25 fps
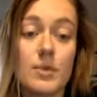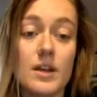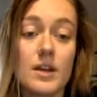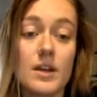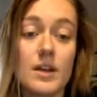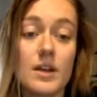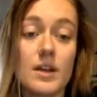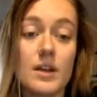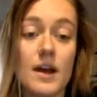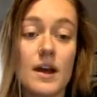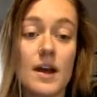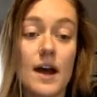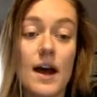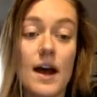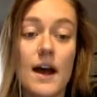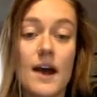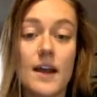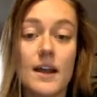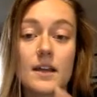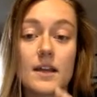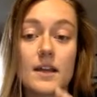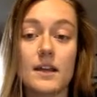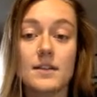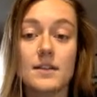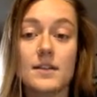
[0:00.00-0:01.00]
I can
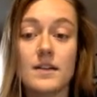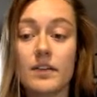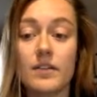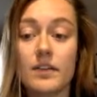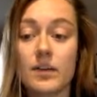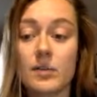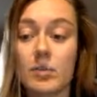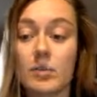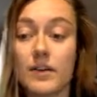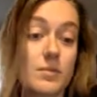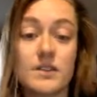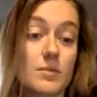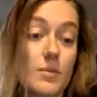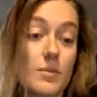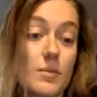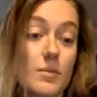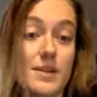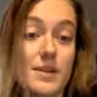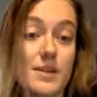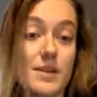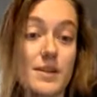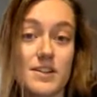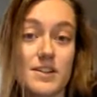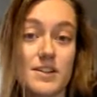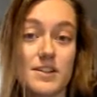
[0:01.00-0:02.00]
definitely provide some
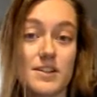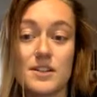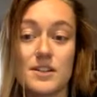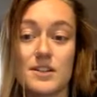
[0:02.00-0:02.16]
recommendations